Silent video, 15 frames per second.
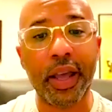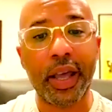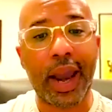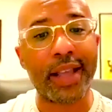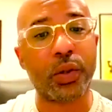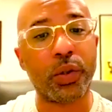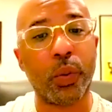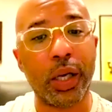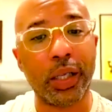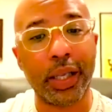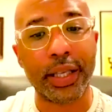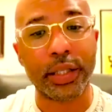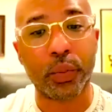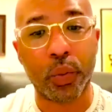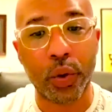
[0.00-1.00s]
as well
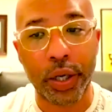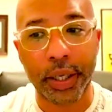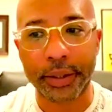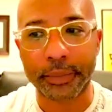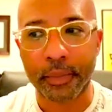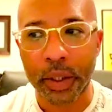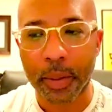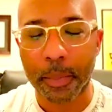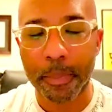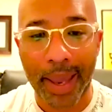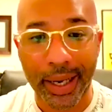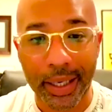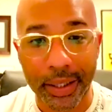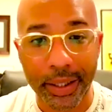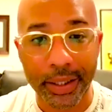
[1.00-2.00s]
as what
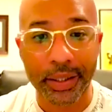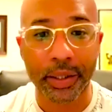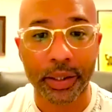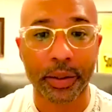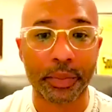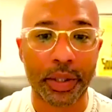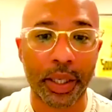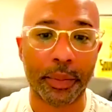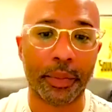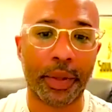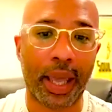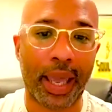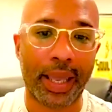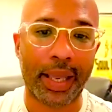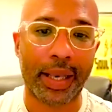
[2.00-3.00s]
mechanisms
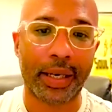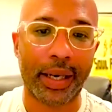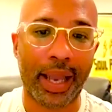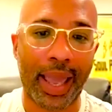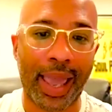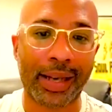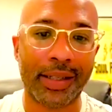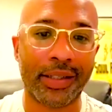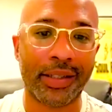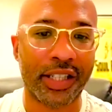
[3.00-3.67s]
and